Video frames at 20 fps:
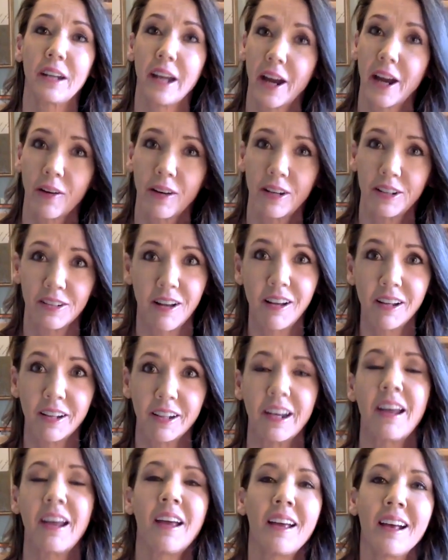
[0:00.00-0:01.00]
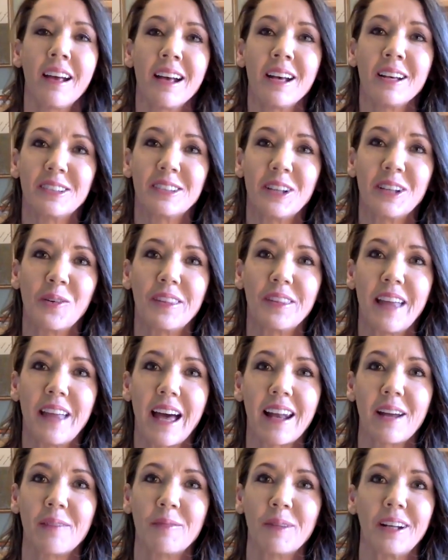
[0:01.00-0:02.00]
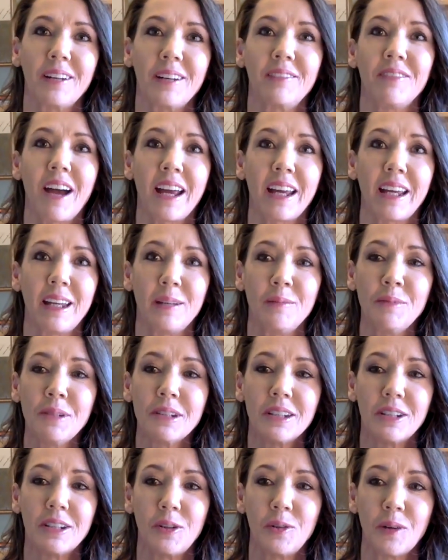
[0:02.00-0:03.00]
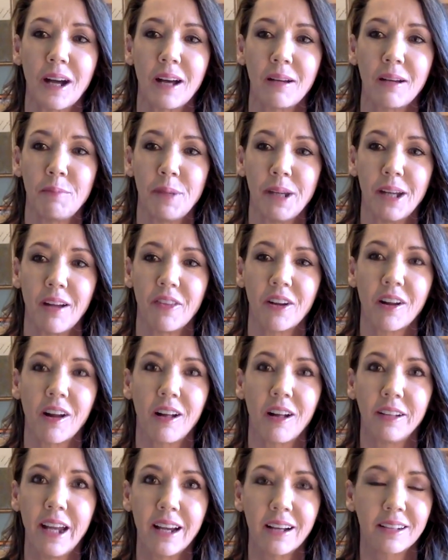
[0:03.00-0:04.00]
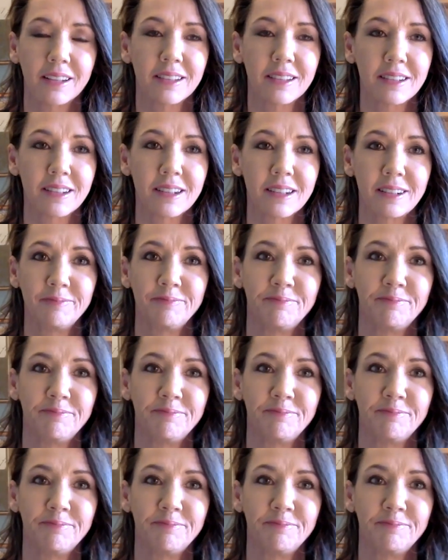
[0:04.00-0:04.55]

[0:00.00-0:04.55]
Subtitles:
carries on. So with that, I'm going to invite him to be on the call next.